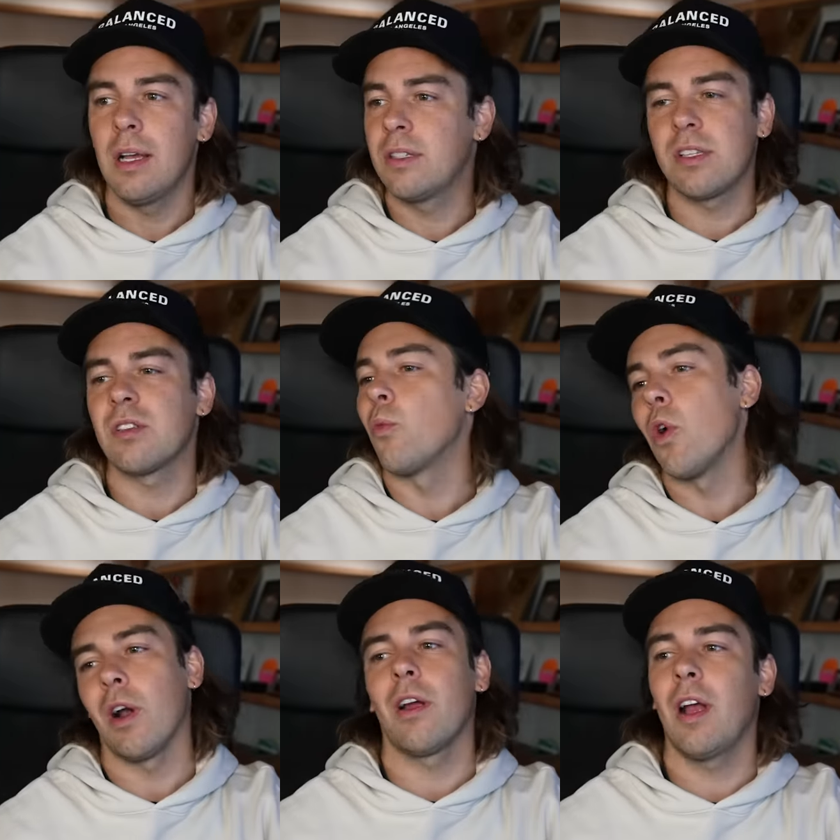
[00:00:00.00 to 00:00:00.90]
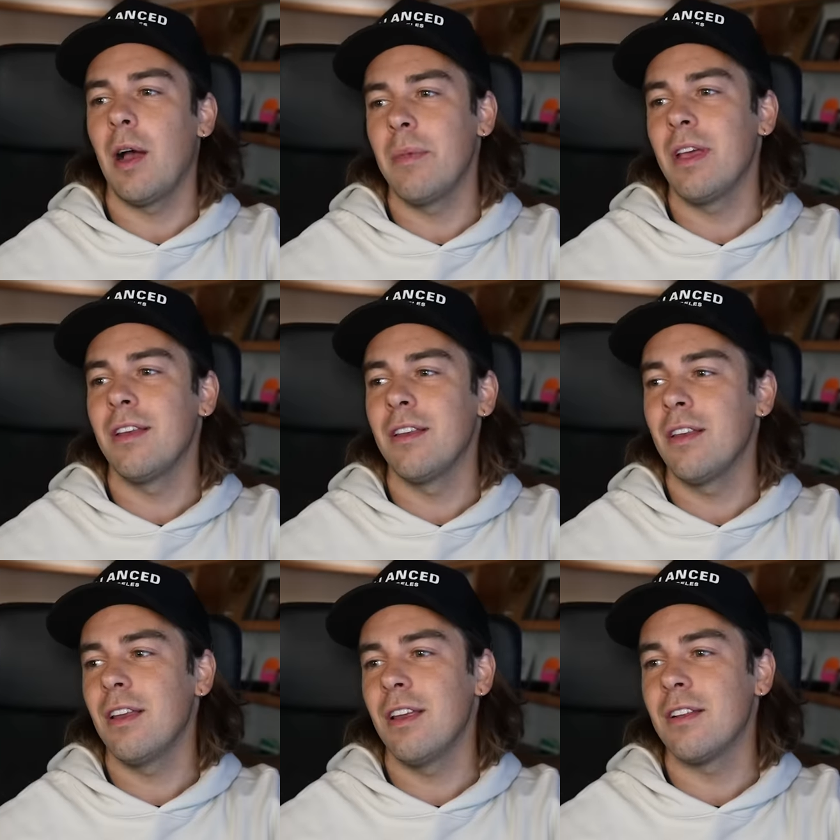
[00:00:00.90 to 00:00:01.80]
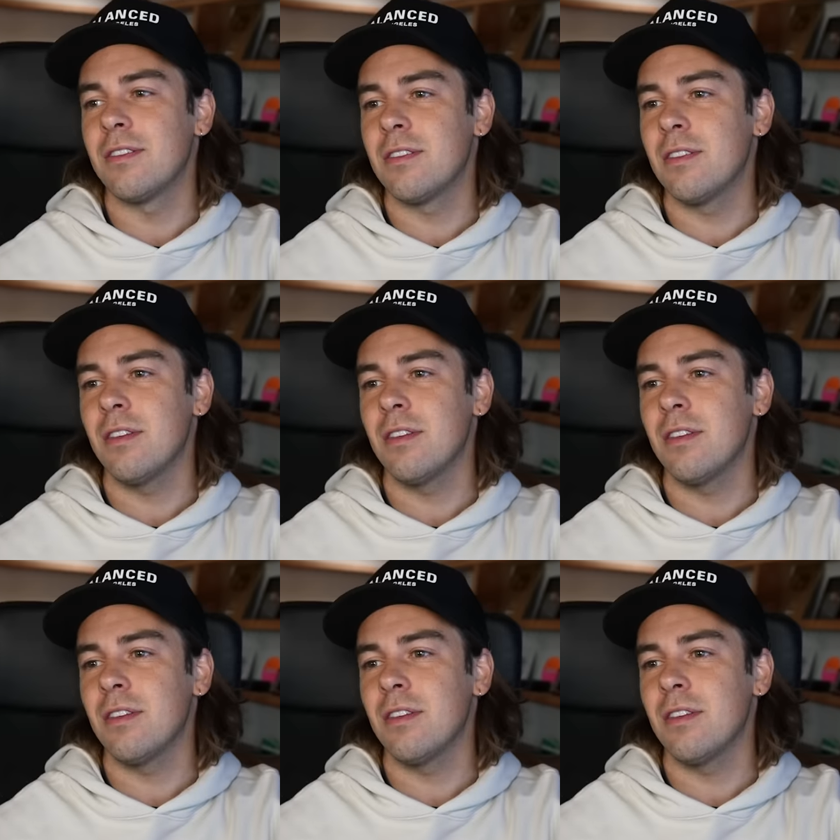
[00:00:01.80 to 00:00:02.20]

it just doesn't work. I mean, it's,